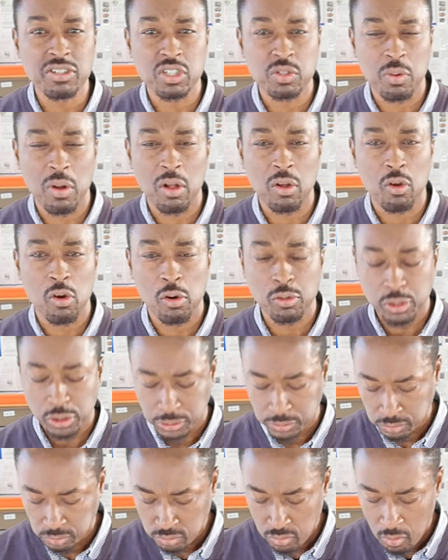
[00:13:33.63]
is well cooked,
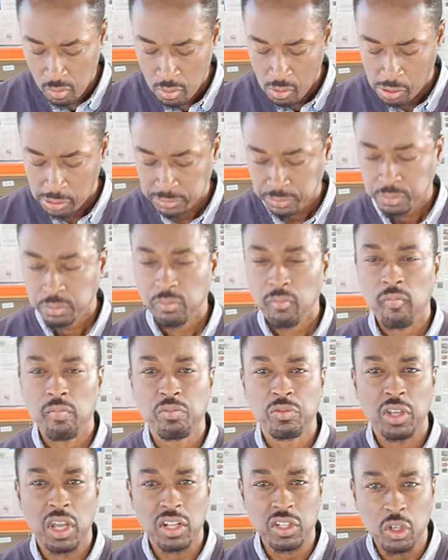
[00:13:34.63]

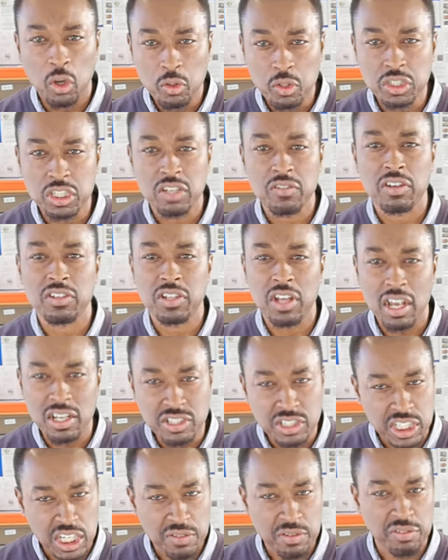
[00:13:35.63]
and the onions give it a nice
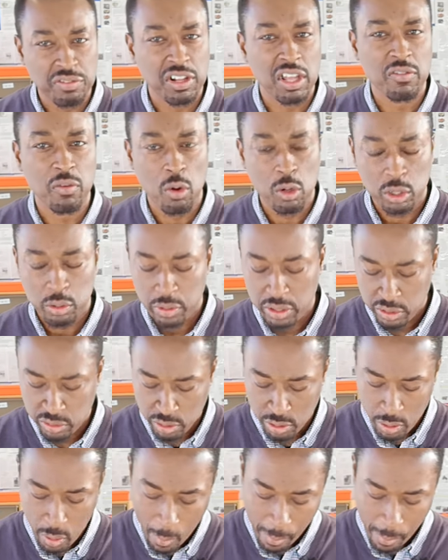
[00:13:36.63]
savoury flavour all the way through.